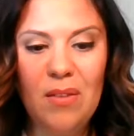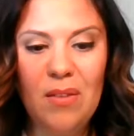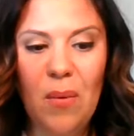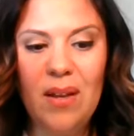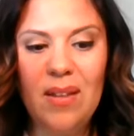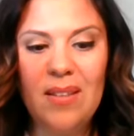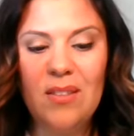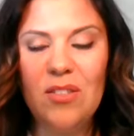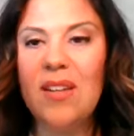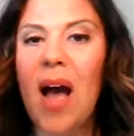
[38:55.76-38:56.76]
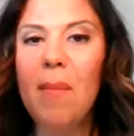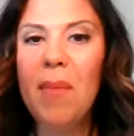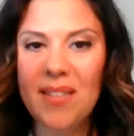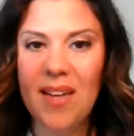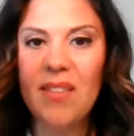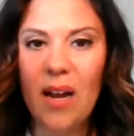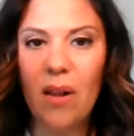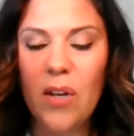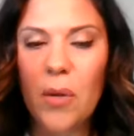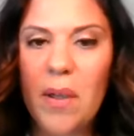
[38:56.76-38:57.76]
So comment on
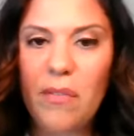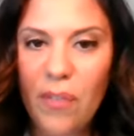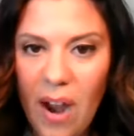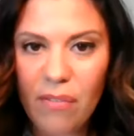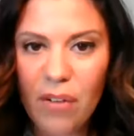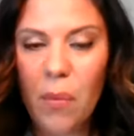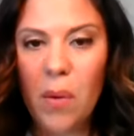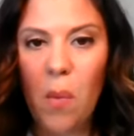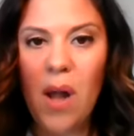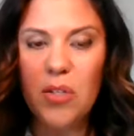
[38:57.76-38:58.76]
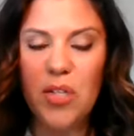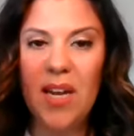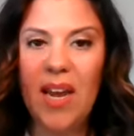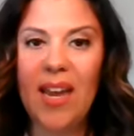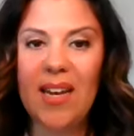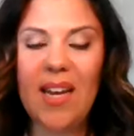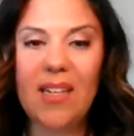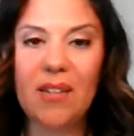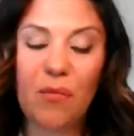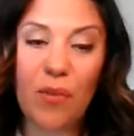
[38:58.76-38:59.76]
that a little bit for everyone watching.
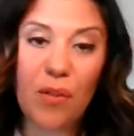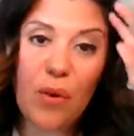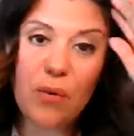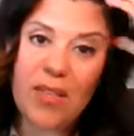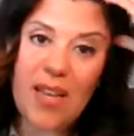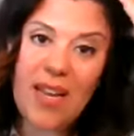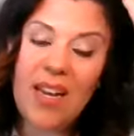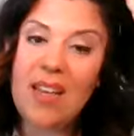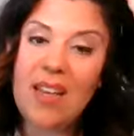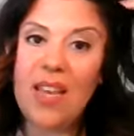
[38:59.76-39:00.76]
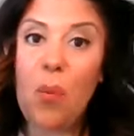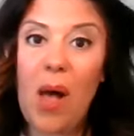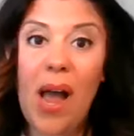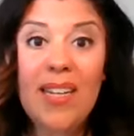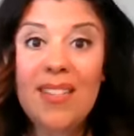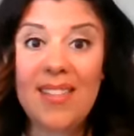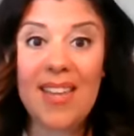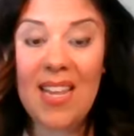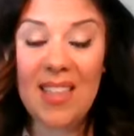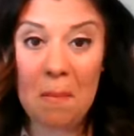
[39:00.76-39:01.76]
And for those that think, well, I didn't say
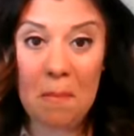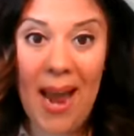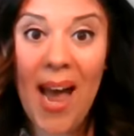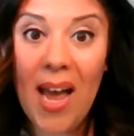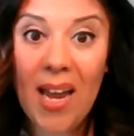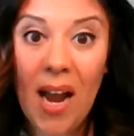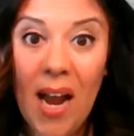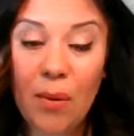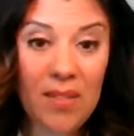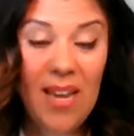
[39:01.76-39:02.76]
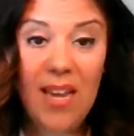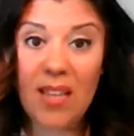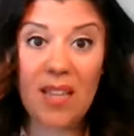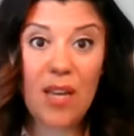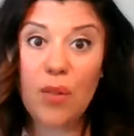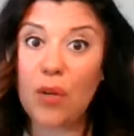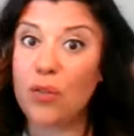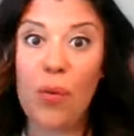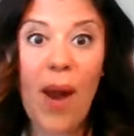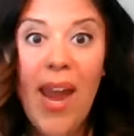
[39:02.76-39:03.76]
anything bad. I was saying that they looked
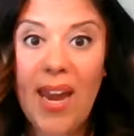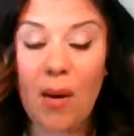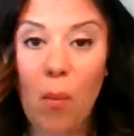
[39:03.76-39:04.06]
great.